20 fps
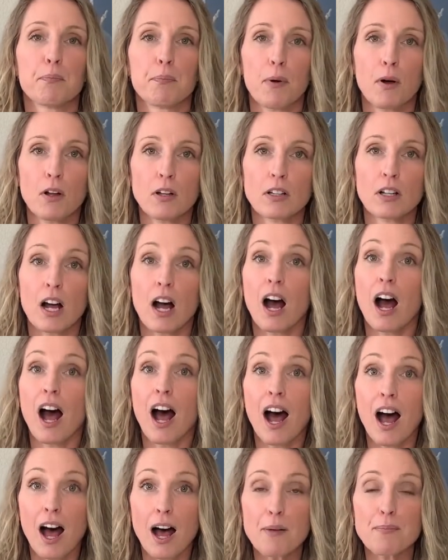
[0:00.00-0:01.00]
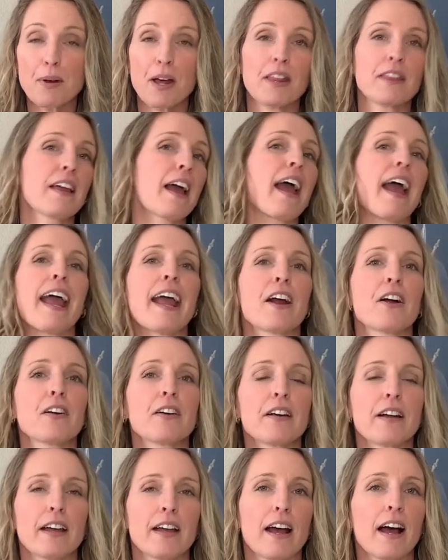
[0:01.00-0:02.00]
bulk up the
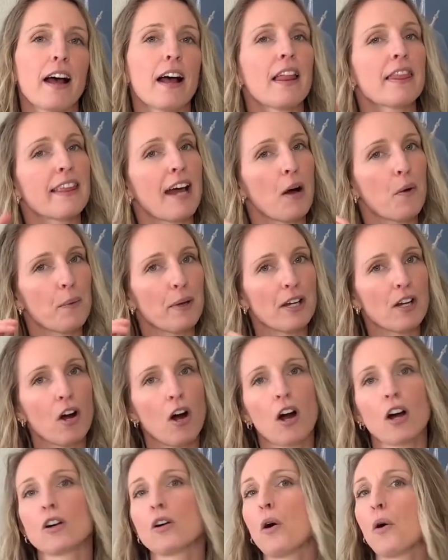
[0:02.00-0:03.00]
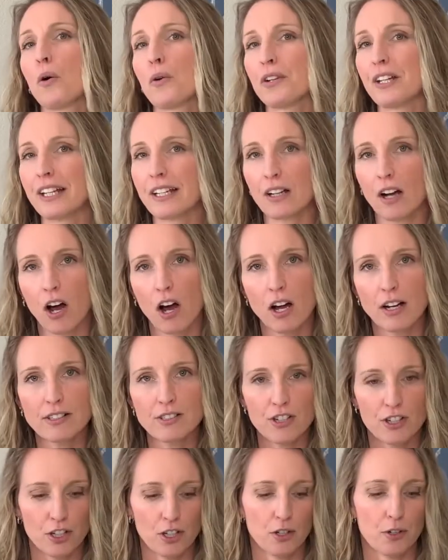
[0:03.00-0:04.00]
area that we are holding
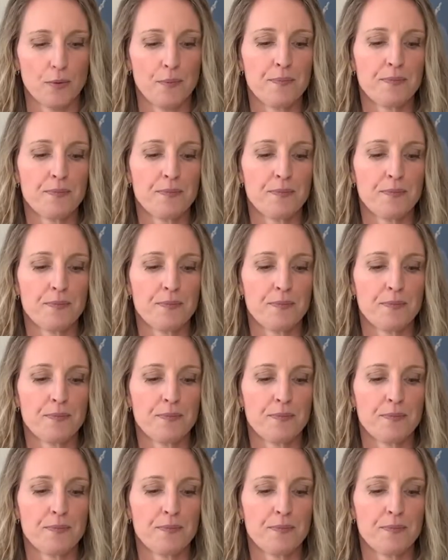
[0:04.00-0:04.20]
onto.